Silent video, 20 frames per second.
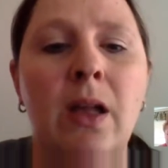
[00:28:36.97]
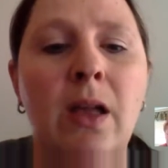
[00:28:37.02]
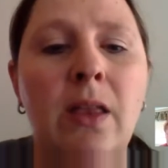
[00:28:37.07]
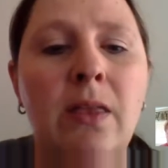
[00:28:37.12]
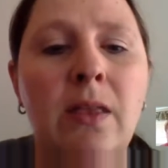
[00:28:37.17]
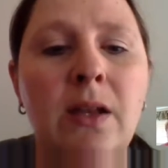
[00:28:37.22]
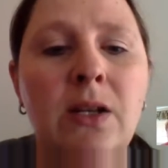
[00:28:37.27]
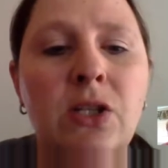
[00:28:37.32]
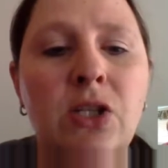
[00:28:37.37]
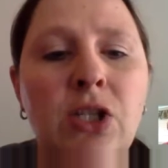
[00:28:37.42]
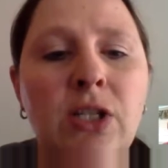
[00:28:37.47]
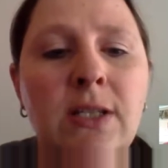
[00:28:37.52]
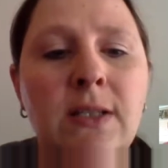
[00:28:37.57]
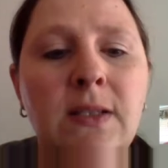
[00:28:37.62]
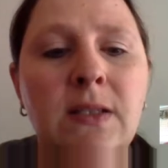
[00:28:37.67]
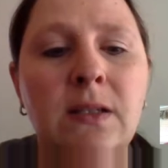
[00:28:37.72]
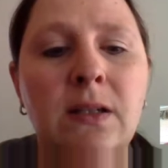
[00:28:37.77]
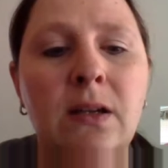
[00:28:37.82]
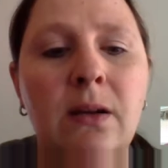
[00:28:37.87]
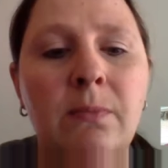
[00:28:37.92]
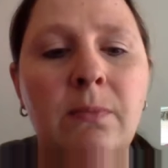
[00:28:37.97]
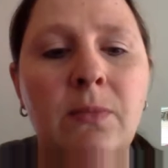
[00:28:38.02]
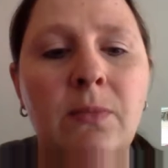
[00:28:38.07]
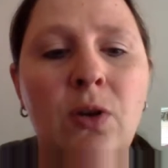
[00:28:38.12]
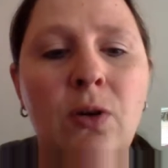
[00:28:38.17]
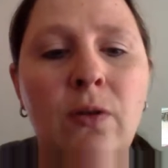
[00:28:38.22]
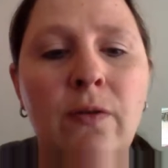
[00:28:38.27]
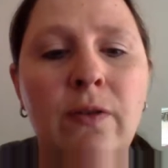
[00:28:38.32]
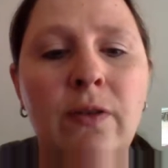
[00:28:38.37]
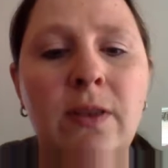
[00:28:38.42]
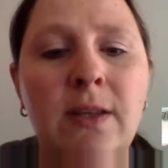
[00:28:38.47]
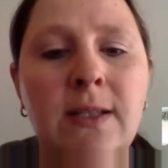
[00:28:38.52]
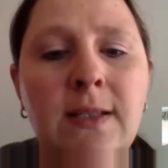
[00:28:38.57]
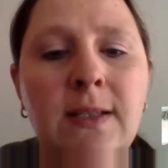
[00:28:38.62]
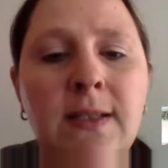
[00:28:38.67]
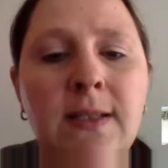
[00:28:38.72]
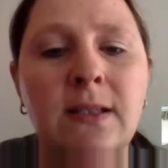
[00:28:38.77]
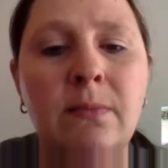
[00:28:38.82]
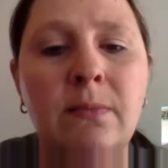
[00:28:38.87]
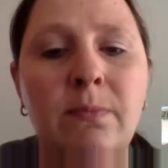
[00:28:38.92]
And then just go over
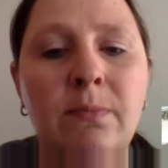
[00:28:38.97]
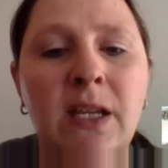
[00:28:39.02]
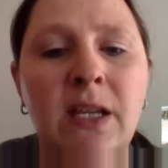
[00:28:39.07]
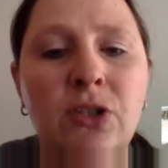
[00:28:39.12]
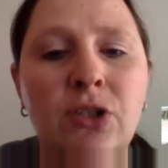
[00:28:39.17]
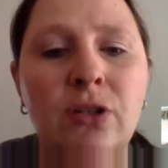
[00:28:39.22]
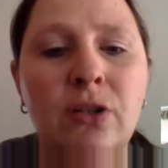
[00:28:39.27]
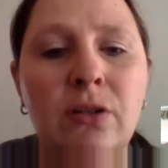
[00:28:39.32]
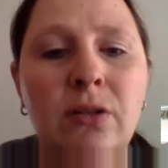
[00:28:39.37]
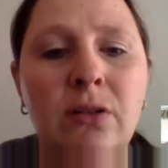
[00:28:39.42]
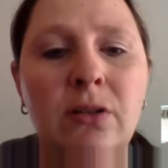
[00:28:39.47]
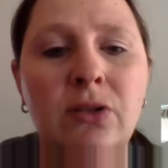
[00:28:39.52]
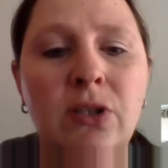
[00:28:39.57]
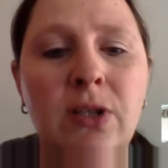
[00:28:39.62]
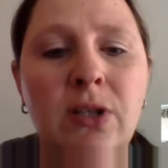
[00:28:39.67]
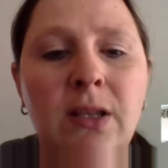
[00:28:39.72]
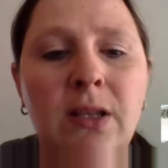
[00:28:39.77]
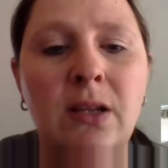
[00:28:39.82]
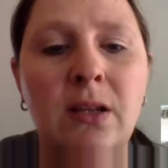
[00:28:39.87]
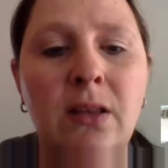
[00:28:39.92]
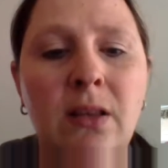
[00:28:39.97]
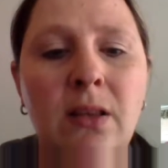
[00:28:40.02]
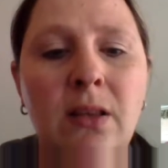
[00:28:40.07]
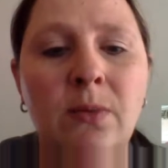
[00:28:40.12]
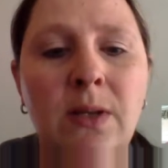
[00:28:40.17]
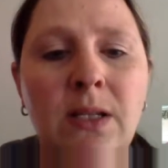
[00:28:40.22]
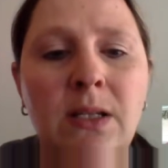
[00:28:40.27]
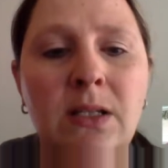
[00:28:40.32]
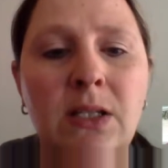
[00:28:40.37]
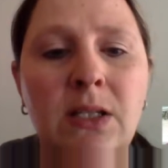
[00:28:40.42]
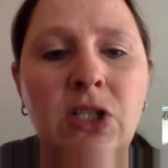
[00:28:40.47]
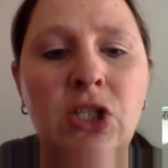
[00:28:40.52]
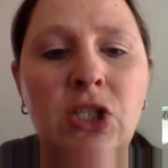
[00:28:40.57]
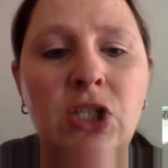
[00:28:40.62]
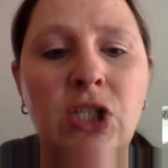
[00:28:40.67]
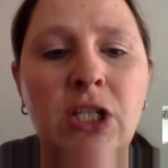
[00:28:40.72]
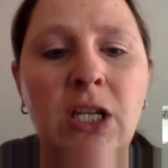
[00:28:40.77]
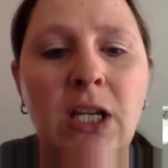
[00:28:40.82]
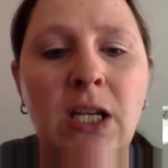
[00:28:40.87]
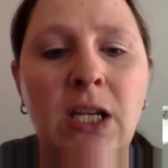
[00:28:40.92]
this and make sure there's nothing that we need to
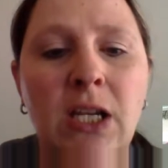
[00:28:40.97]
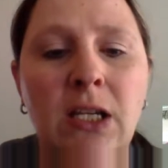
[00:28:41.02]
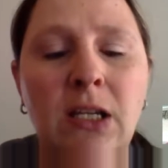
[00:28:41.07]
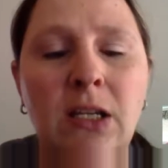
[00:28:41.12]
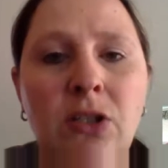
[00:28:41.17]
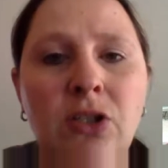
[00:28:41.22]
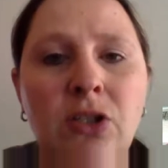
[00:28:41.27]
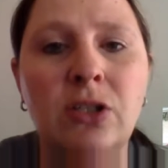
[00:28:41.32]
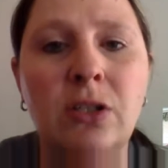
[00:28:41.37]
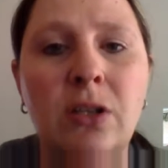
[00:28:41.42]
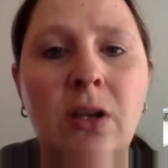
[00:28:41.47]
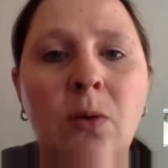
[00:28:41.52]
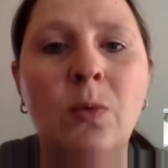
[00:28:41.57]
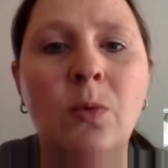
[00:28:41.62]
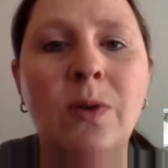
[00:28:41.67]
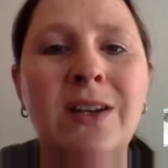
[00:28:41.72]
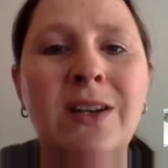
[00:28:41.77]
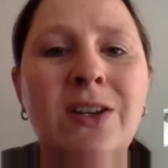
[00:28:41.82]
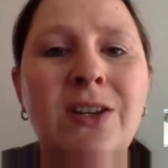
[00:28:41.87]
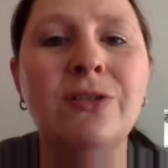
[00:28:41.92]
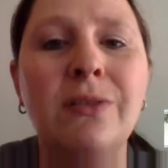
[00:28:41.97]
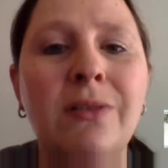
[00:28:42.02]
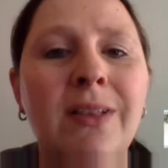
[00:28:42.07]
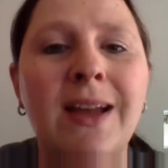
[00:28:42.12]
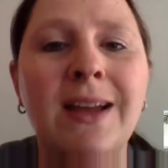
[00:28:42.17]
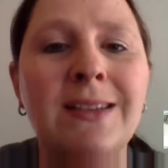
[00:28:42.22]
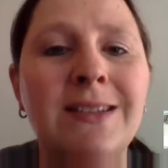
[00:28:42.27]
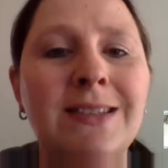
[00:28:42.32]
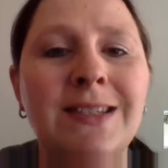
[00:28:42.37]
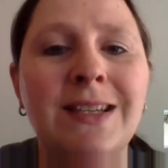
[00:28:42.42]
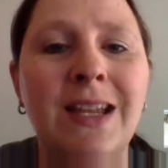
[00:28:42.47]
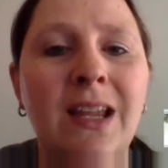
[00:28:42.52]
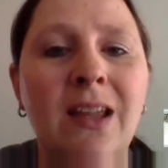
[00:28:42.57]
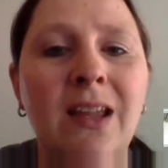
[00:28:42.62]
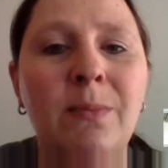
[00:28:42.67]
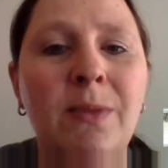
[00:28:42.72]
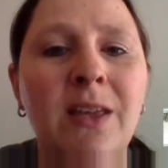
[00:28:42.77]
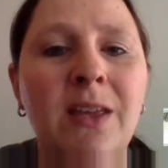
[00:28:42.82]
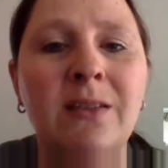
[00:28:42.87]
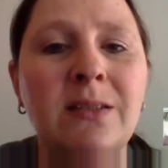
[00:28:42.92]
change. What is your last
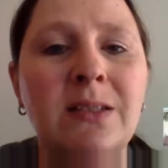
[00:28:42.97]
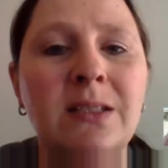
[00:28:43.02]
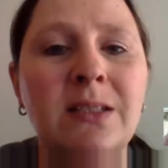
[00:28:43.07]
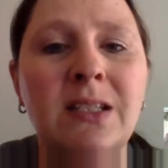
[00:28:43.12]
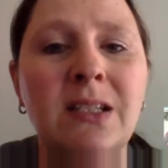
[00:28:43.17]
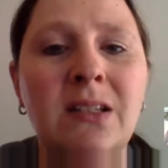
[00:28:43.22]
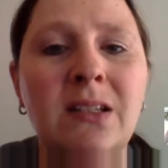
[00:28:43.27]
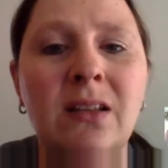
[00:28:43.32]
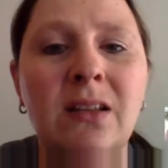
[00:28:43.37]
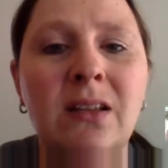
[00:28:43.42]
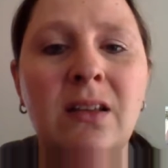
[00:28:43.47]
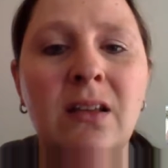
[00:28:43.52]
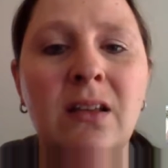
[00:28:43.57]
name, Kelsey?